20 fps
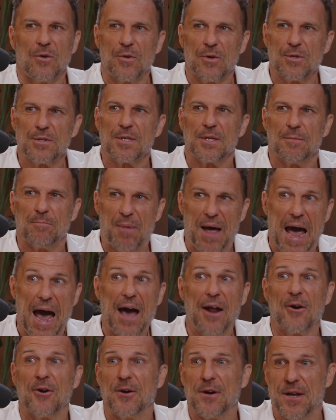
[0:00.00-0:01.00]
there's a
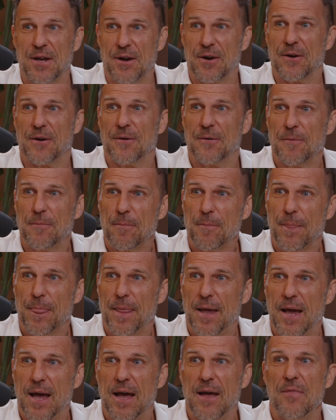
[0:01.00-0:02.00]
pattern here.
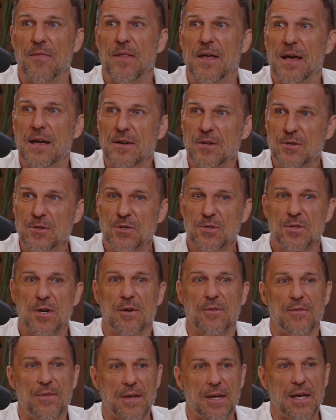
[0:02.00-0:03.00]
And then you
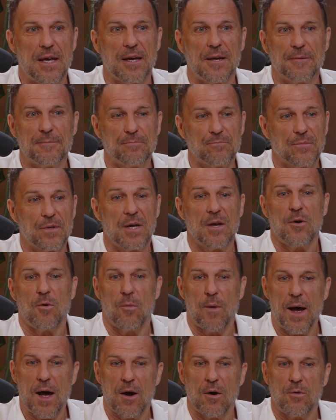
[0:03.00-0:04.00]
start thinking,
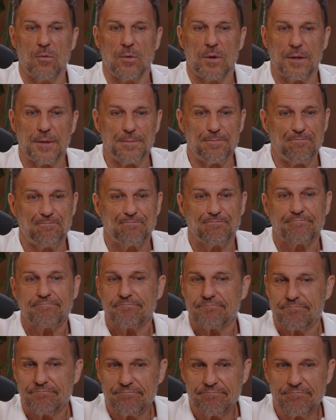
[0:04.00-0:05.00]
wow, well,
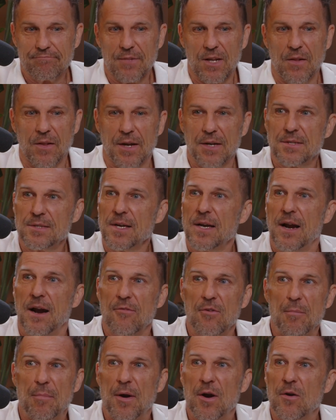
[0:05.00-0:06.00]
like I said,
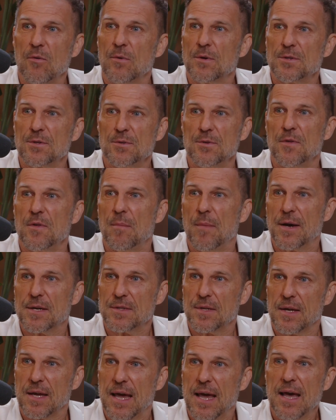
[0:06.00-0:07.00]
every parent wants to do the
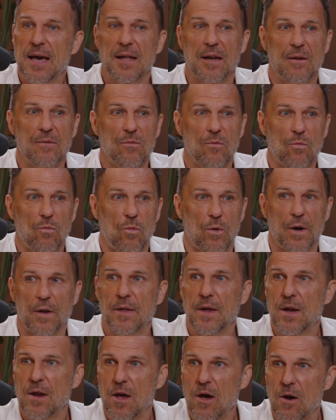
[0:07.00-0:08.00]
best they can. And what do
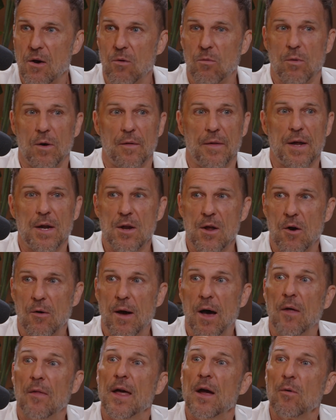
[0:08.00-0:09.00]
they know? Well, they know
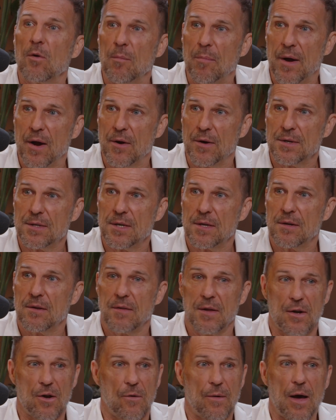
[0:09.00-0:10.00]
how they were parented.
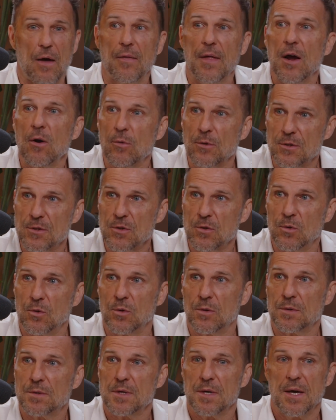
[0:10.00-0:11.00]
They know how they were
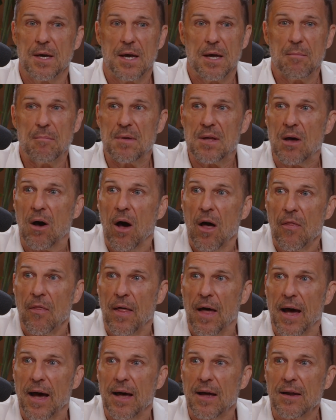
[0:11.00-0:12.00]
schooled. Beyond
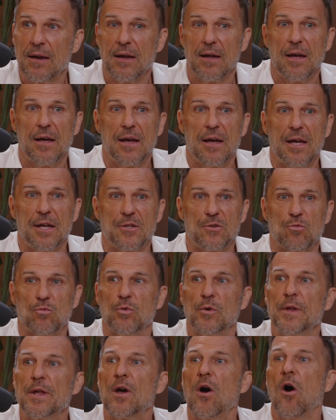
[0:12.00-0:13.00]
that, it's
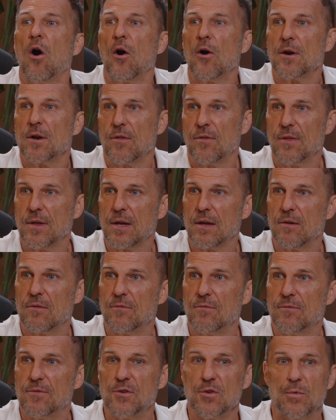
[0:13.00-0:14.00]
really hard to think
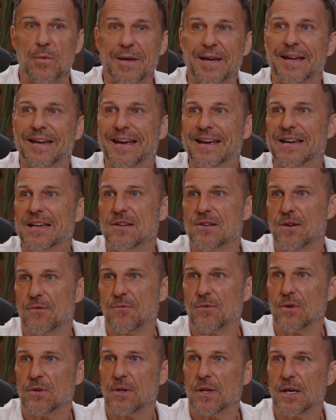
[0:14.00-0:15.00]
of doing it any
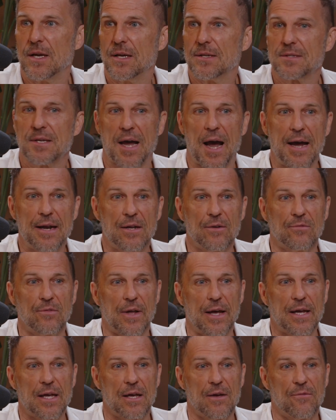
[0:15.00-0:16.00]
differently. It's kind of
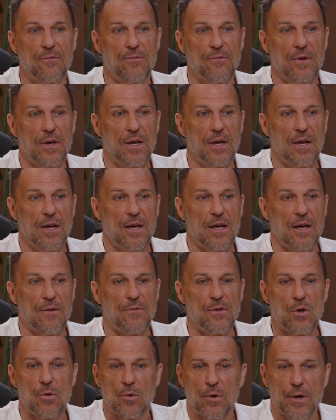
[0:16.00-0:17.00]
like if
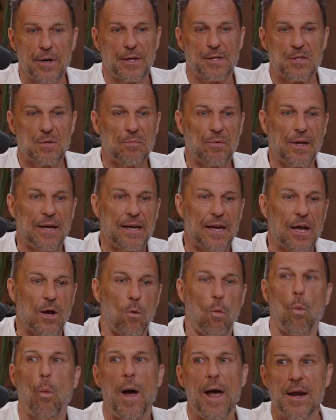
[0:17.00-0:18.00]
you were
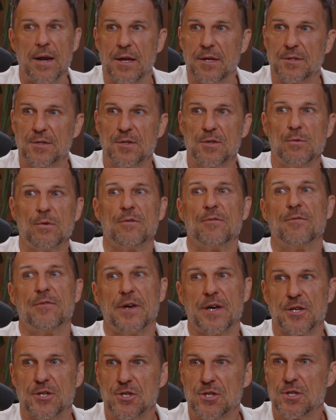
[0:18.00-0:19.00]
explaining wetness to a
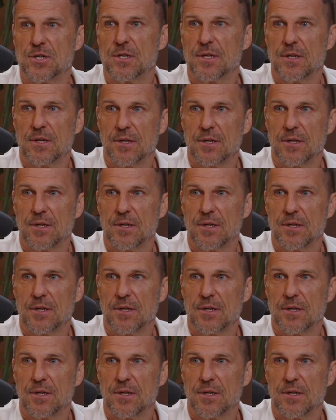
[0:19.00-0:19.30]
fish.